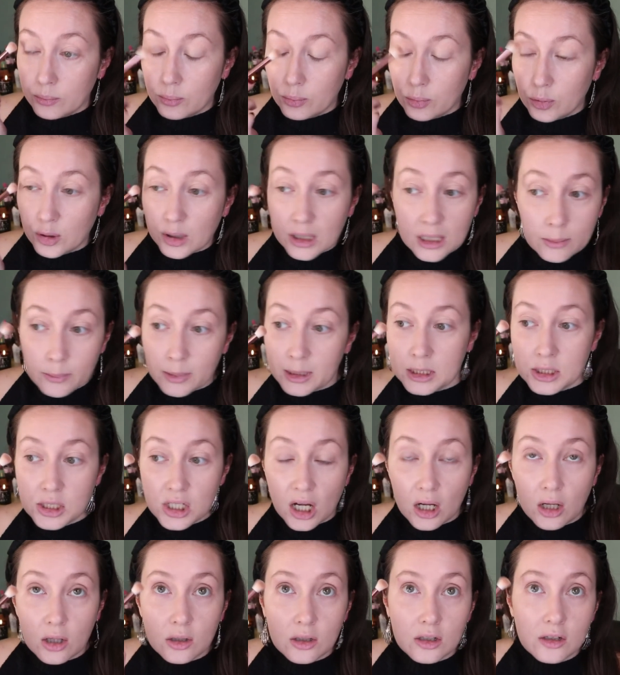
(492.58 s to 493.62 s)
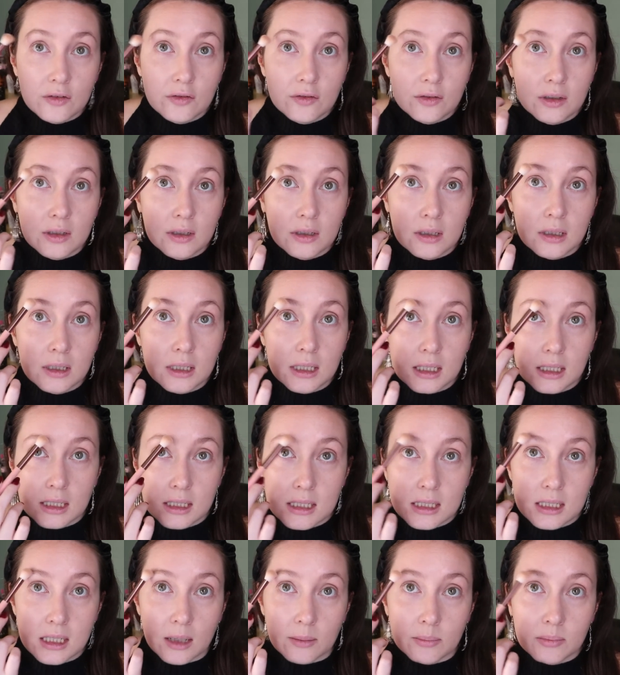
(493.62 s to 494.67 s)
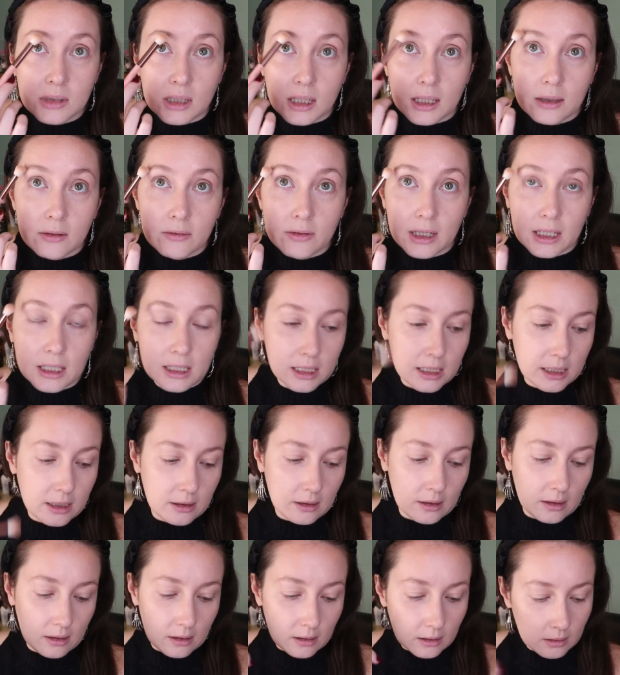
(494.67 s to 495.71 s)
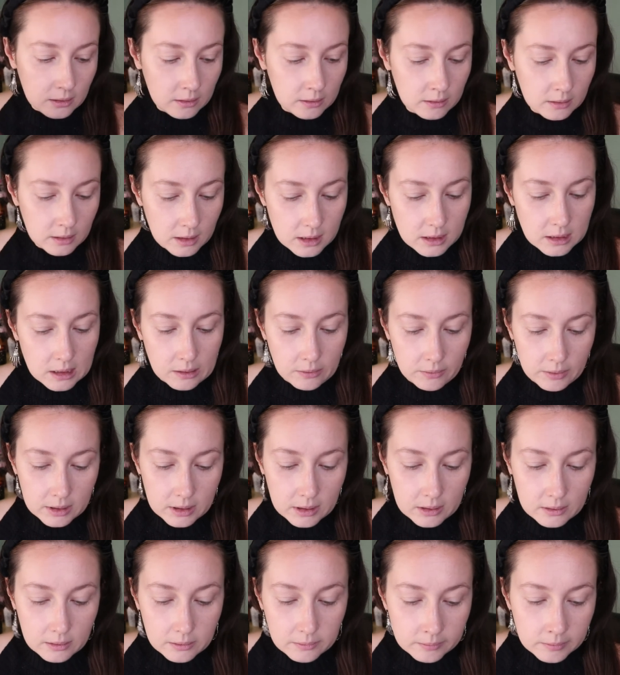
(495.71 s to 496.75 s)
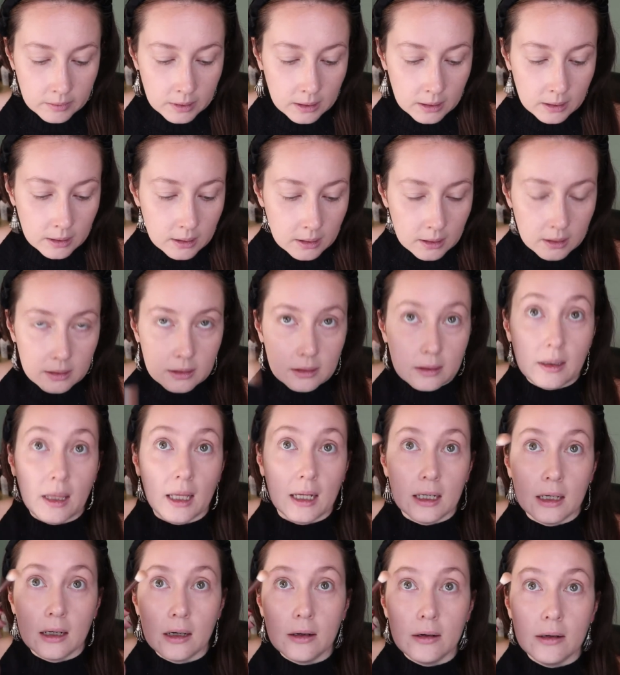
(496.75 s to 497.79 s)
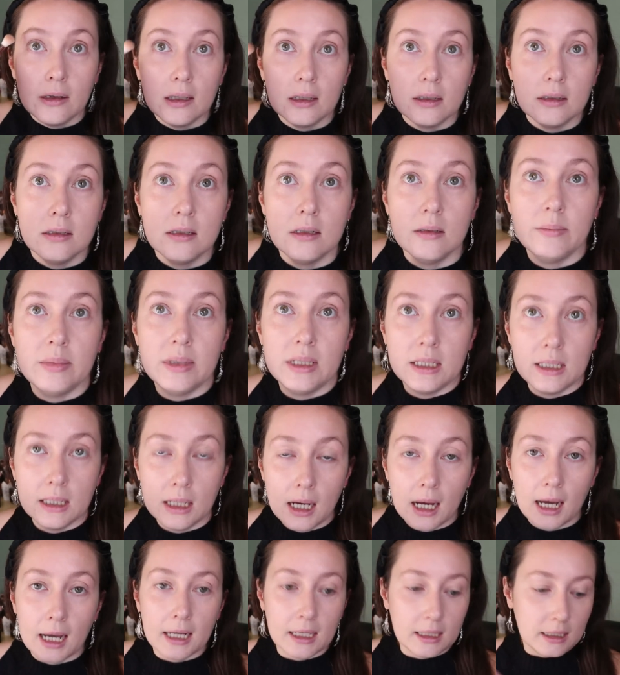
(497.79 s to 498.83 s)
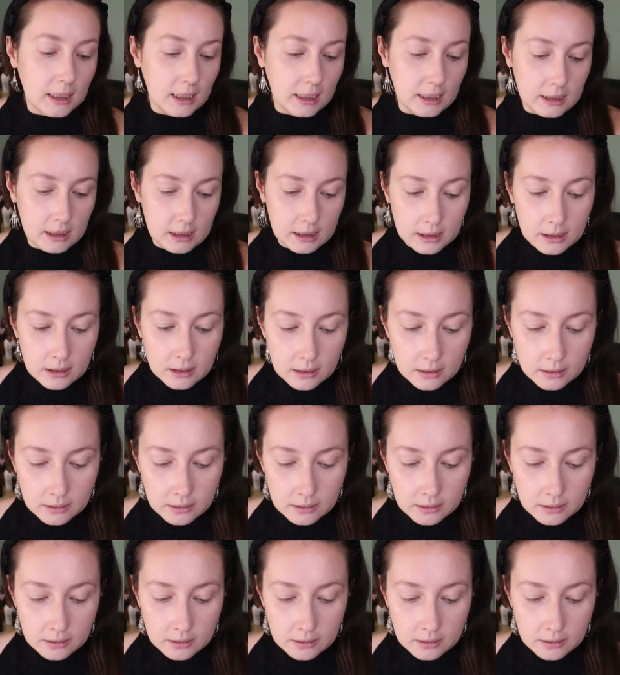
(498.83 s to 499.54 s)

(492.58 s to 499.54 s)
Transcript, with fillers: pretty much all over except like right here because I want that area to be highlighted.